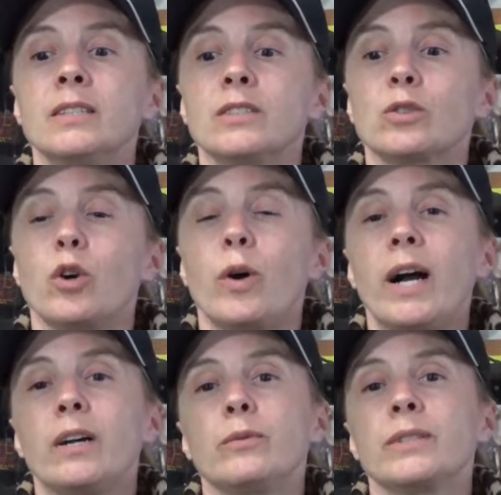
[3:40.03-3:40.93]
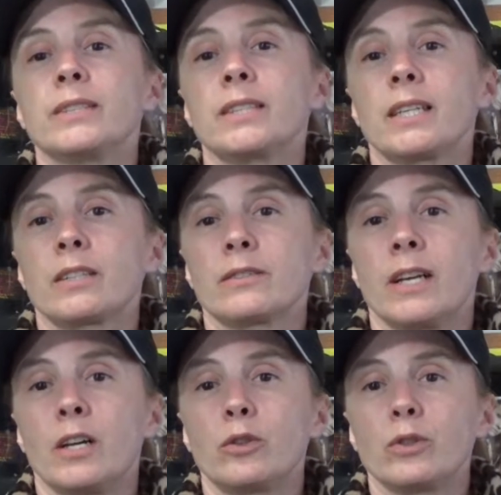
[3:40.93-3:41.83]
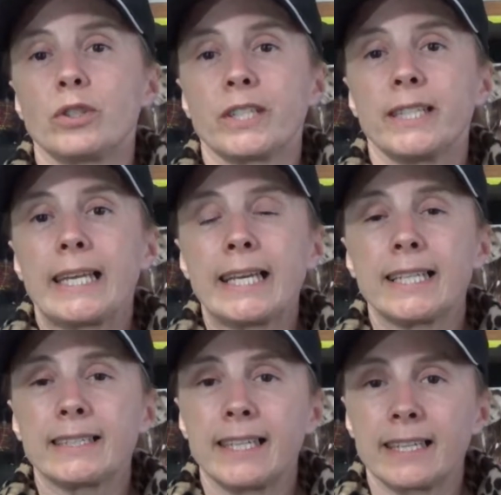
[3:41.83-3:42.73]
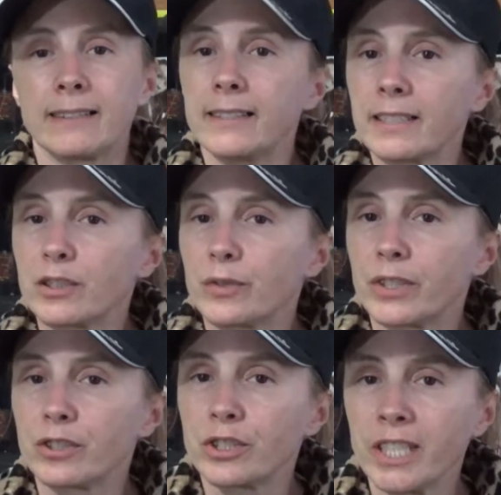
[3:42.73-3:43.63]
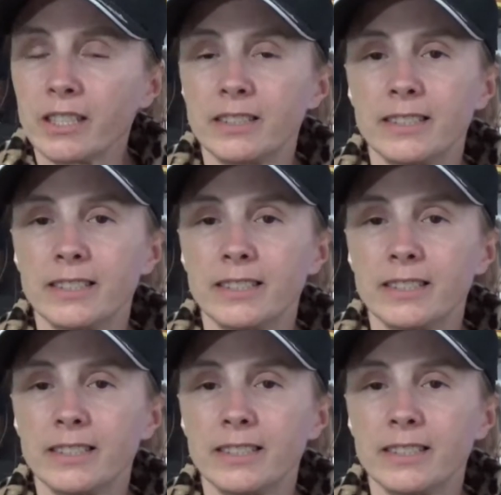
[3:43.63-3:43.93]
so I was kicking around looking at the analytics for this channel,